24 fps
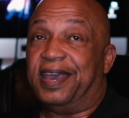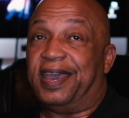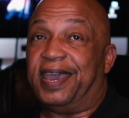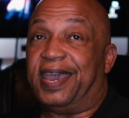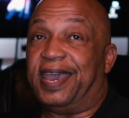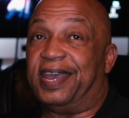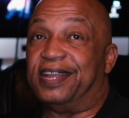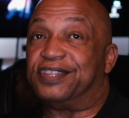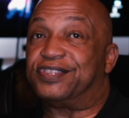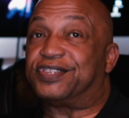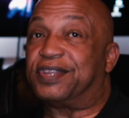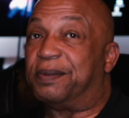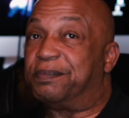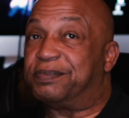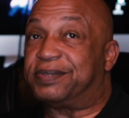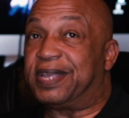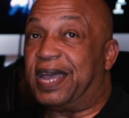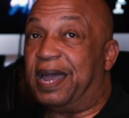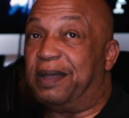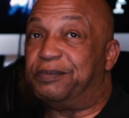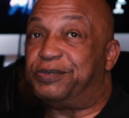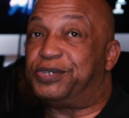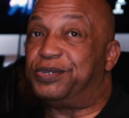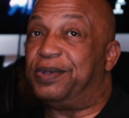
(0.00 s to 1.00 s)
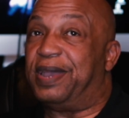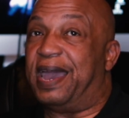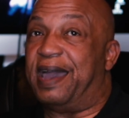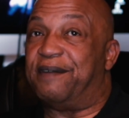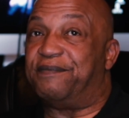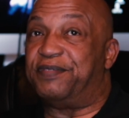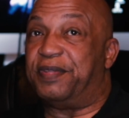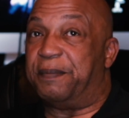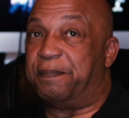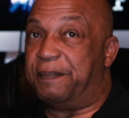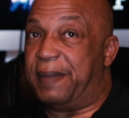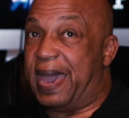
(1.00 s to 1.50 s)
And sometimes you
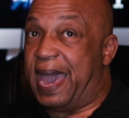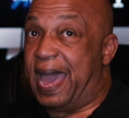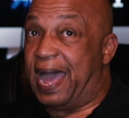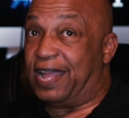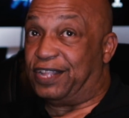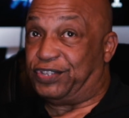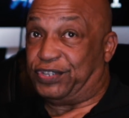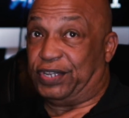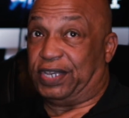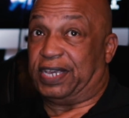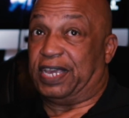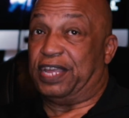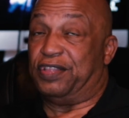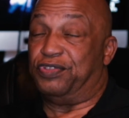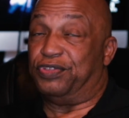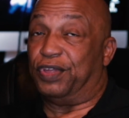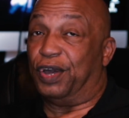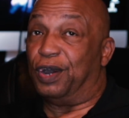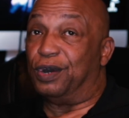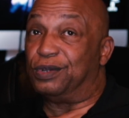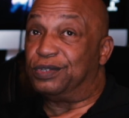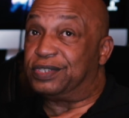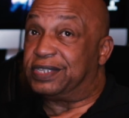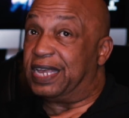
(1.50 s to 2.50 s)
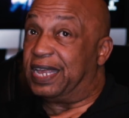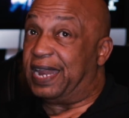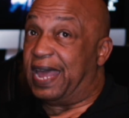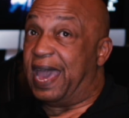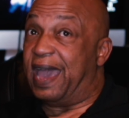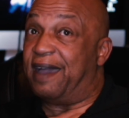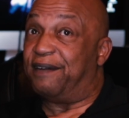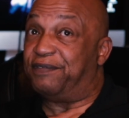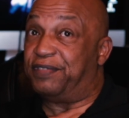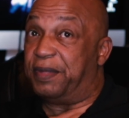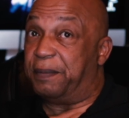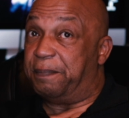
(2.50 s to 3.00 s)
have the magic. And those that
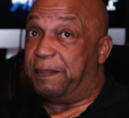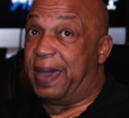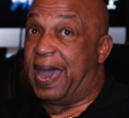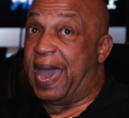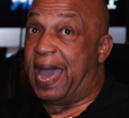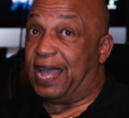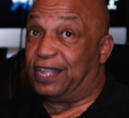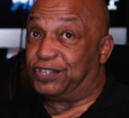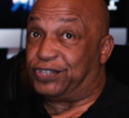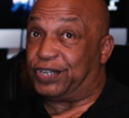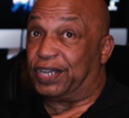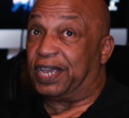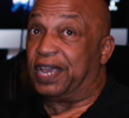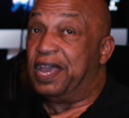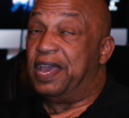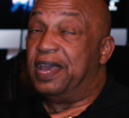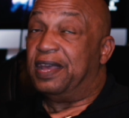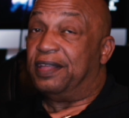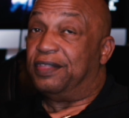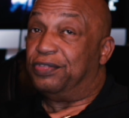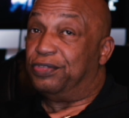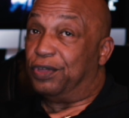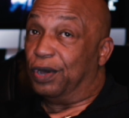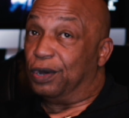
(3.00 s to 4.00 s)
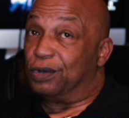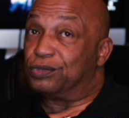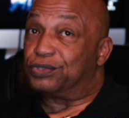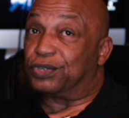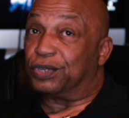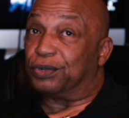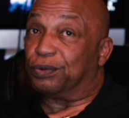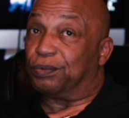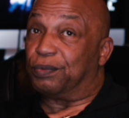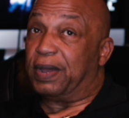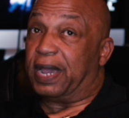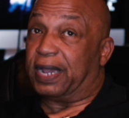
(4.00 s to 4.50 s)
have the magic, those
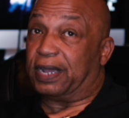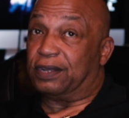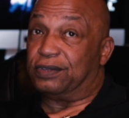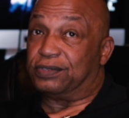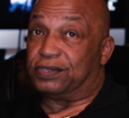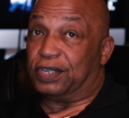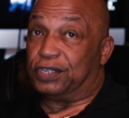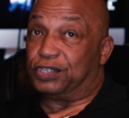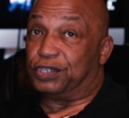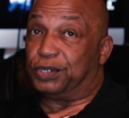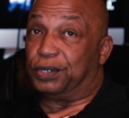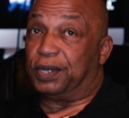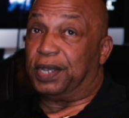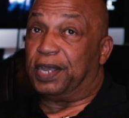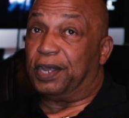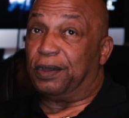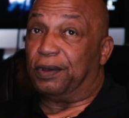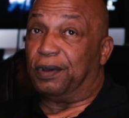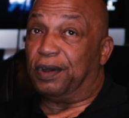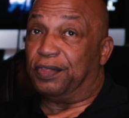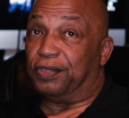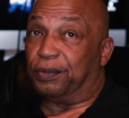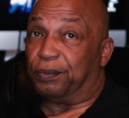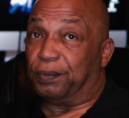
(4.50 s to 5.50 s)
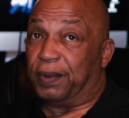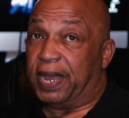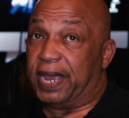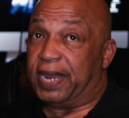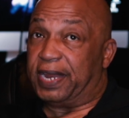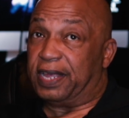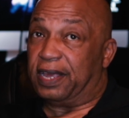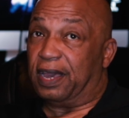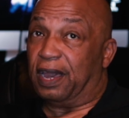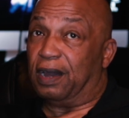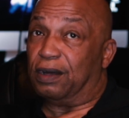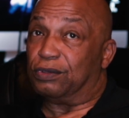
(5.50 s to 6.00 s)
are the records that you hear on the
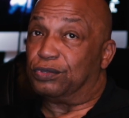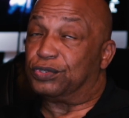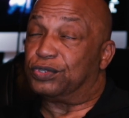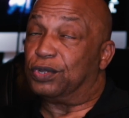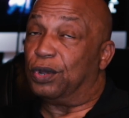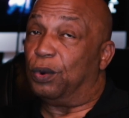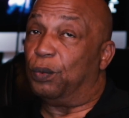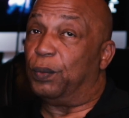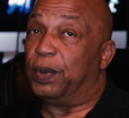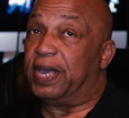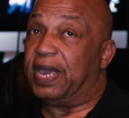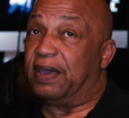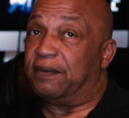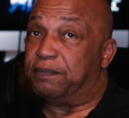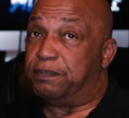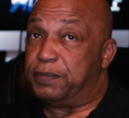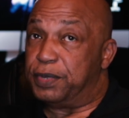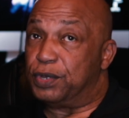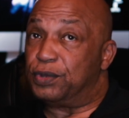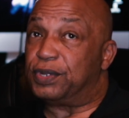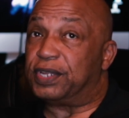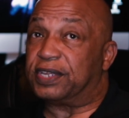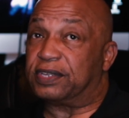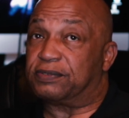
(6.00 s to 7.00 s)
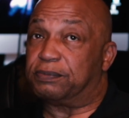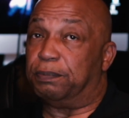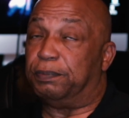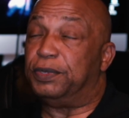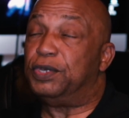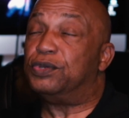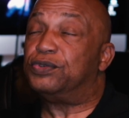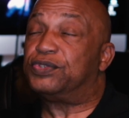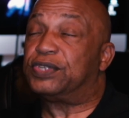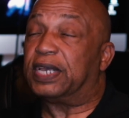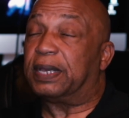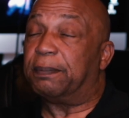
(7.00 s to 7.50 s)
radio. So we have
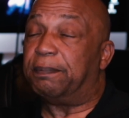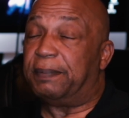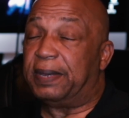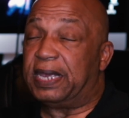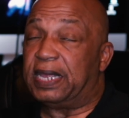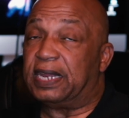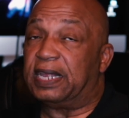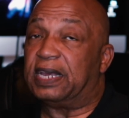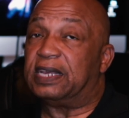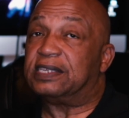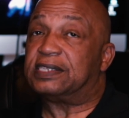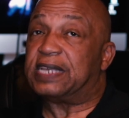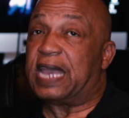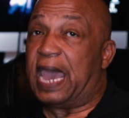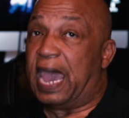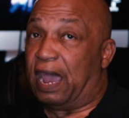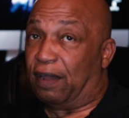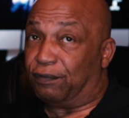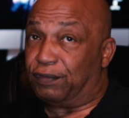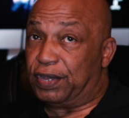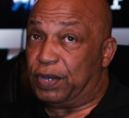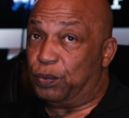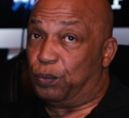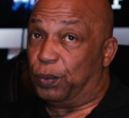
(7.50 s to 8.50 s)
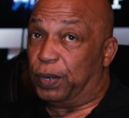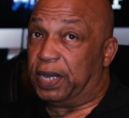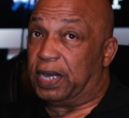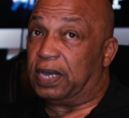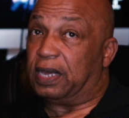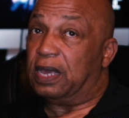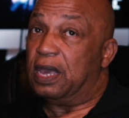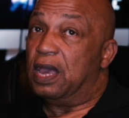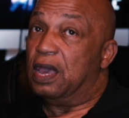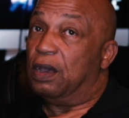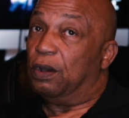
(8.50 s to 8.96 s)
music meetings every week.